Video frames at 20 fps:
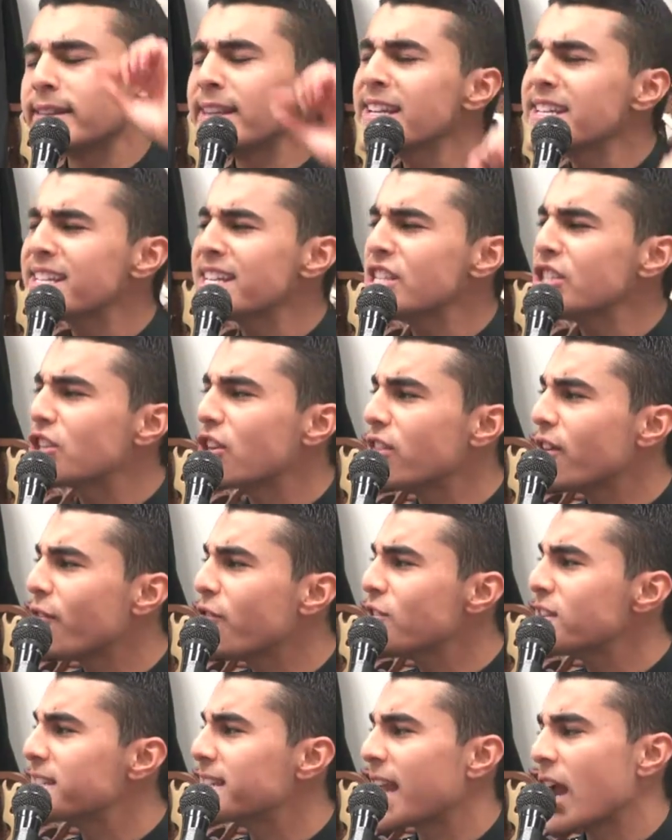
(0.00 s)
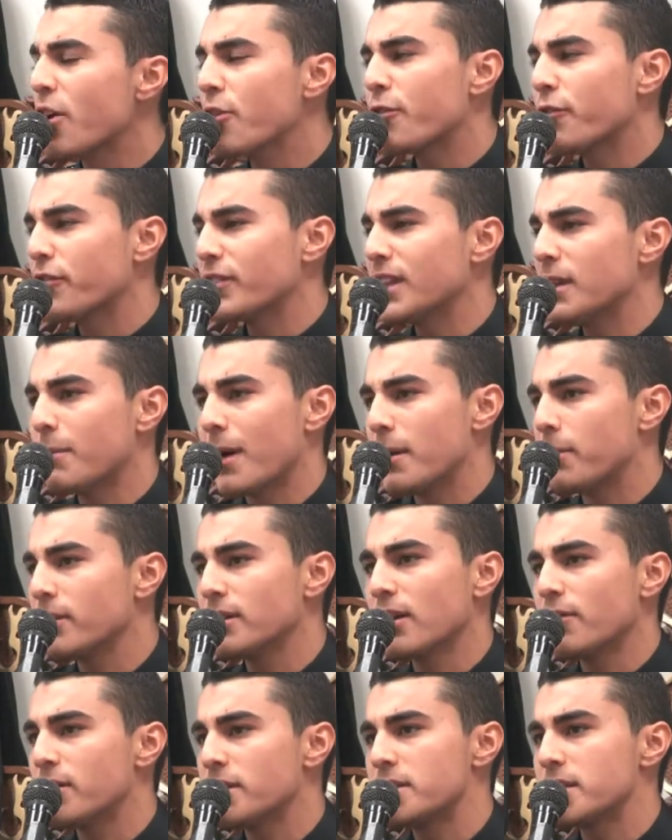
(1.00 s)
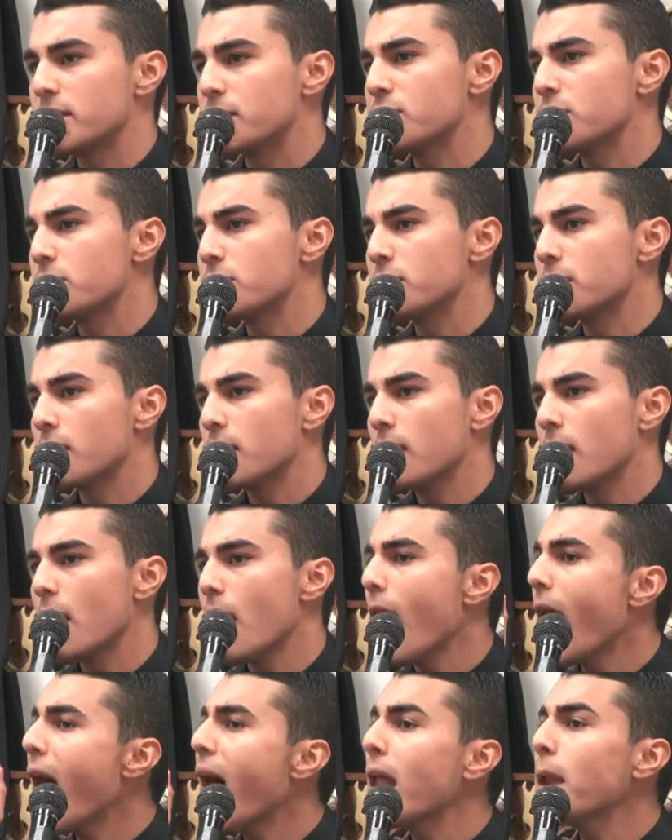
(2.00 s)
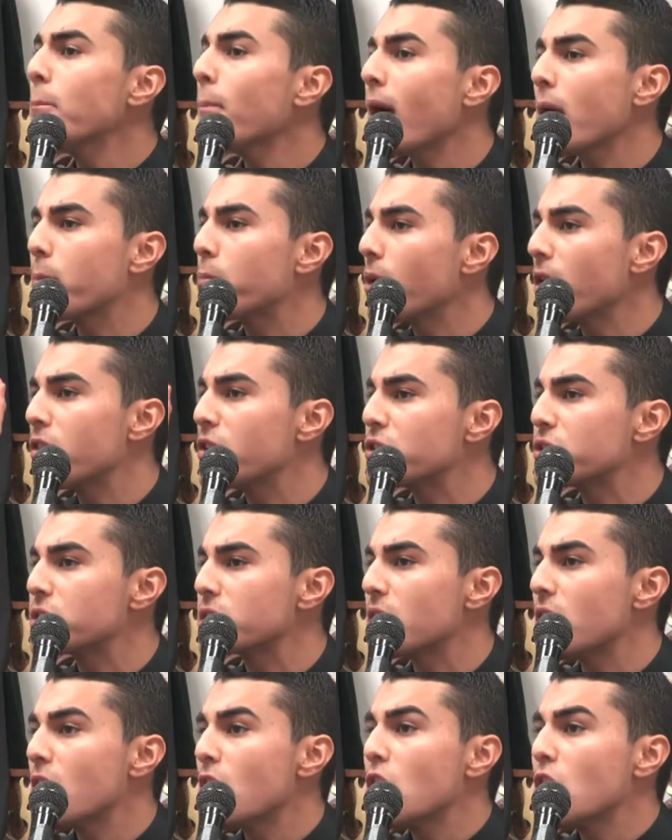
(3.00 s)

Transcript: Listen to the verse carefully, my beloved sisters and my brothers,